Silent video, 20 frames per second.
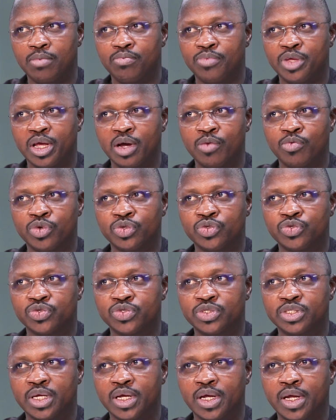be able to
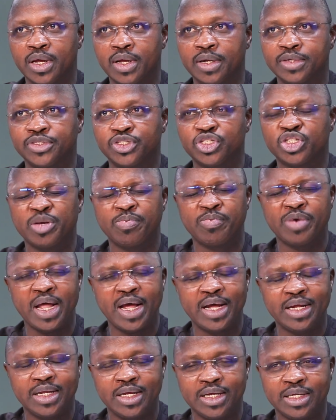say
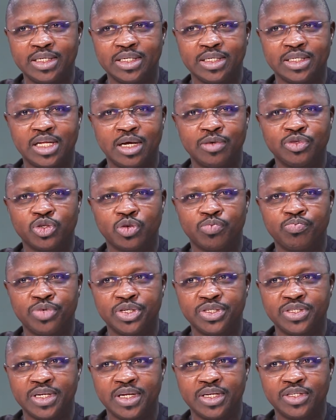streamline it in terms of
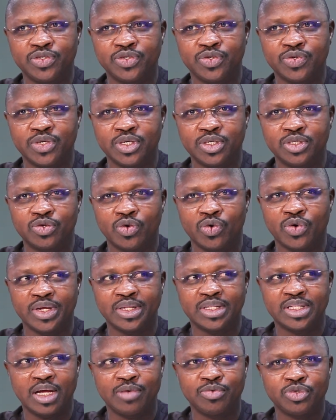business units or
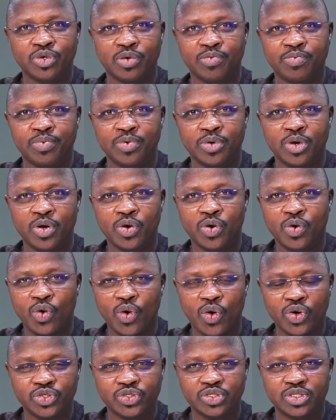in terms of
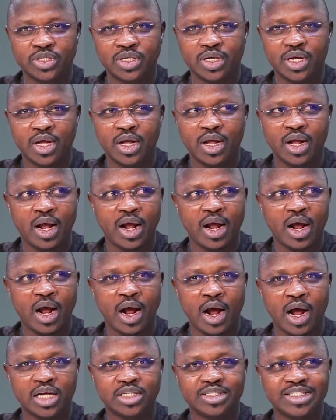costs
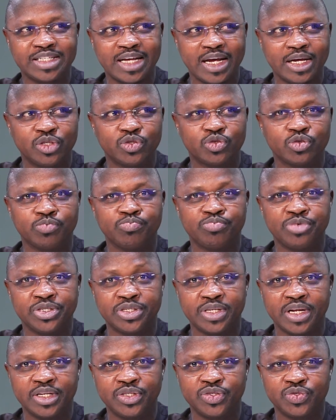assigned to
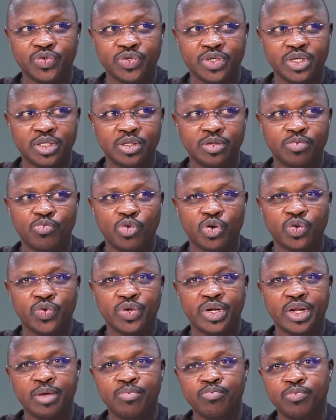business unit. But
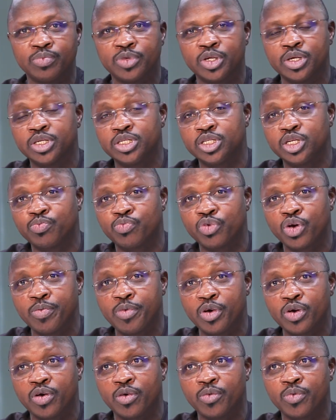with the
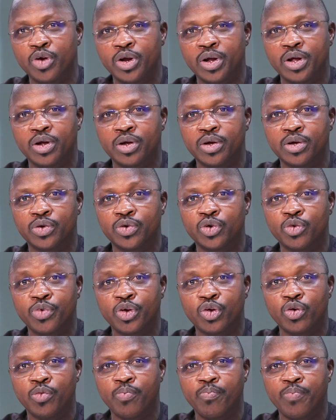deployment of the
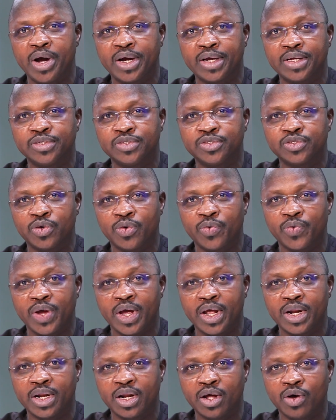Rubikon banking
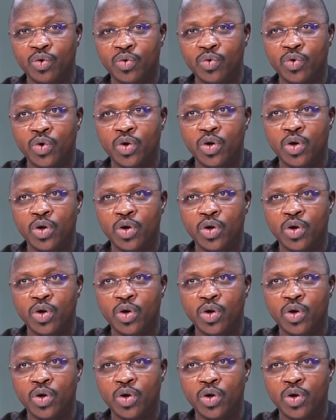software now,